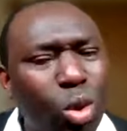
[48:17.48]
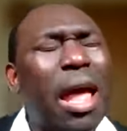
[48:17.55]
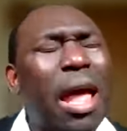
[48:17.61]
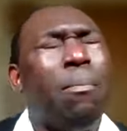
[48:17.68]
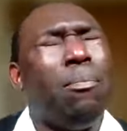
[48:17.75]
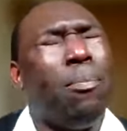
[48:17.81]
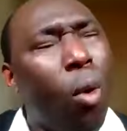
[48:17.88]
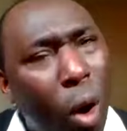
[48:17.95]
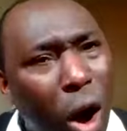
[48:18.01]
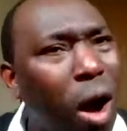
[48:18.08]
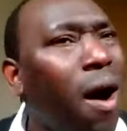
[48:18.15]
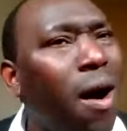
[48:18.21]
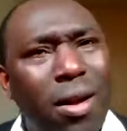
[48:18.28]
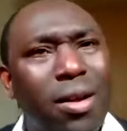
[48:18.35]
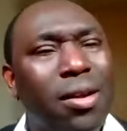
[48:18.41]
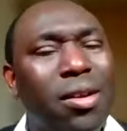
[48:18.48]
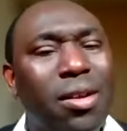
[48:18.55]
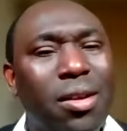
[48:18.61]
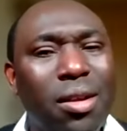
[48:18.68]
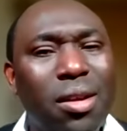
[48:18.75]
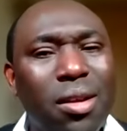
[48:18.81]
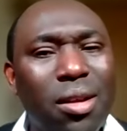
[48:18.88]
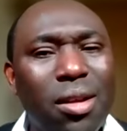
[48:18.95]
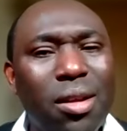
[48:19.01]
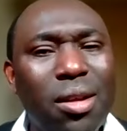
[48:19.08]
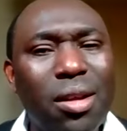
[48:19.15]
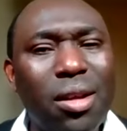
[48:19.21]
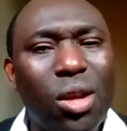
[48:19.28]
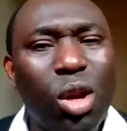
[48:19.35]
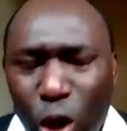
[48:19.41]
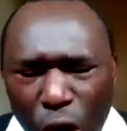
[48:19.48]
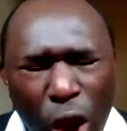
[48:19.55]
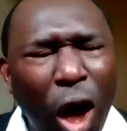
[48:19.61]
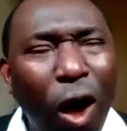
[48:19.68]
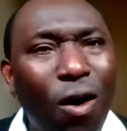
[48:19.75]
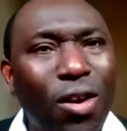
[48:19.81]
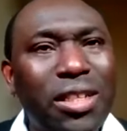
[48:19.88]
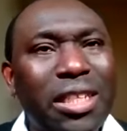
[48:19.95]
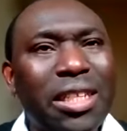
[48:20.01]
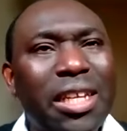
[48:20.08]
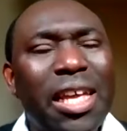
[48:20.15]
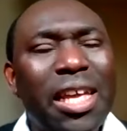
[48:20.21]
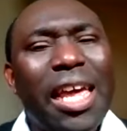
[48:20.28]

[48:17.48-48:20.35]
to the poor. Lord,